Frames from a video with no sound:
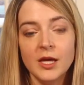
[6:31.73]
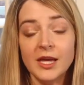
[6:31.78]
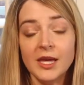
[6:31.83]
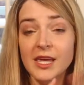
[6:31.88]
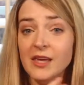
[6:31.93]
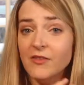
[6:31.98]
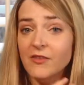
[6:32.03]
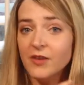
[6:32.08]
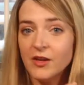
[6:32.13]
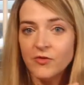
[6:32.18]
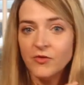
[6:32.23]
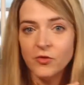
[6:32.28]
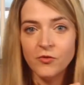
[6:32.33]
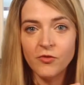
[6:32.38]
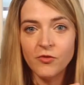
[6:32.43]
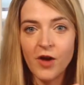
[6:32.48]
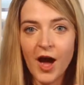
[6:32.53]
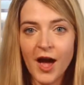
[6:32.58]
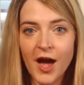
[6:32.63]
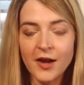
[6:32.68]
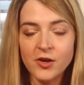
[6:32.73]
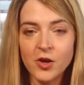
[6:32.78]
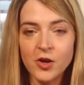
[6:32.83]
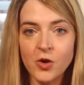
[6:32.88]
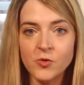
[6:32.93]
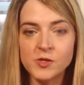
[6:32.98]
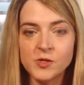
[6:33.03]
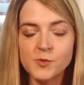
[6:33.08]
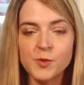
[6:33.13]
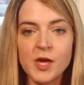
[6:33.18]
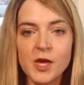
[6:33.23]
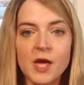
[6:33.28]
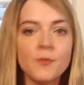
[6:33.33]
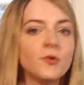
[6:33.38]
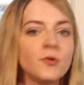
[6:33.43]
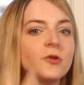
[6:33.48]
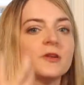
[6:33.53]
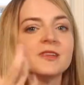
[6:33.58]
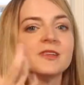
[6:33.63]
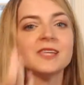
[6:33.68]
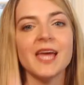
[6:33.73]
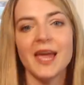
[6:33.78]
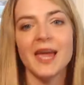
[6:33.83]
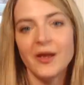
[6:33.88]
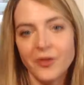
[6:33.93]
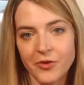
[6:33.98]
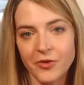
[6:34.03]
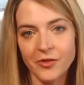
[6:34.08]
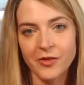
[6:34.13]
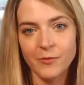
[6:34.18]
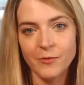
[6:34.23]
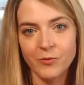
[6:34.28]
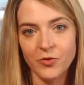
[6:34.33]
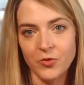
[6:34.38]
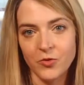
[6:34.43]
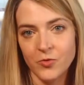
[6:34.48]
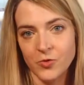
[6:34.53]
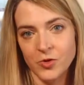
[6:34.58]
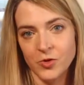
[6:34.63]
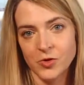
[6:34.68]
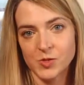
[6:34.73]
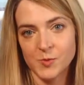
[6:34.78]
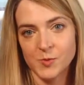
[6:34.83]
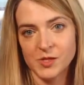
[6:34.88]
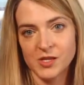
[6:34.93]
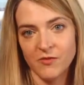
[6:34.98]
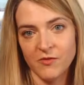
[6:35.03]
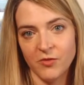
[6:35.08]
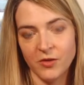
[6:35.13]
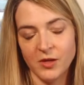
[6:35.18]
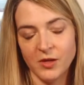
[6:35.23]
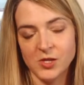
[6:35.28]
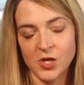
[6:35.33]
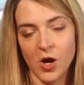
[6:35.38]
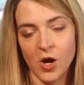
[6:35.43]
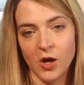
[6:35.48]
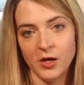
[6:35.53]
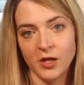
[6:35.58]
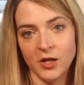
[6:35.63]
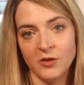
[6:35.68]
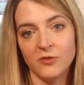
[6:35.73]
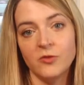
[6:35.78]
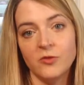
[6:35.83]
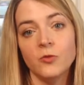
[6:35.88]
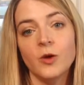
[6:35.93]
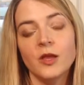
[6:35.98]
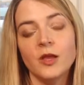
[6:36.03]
even if you've got notes, be able to tailor them to who you're specifically talking to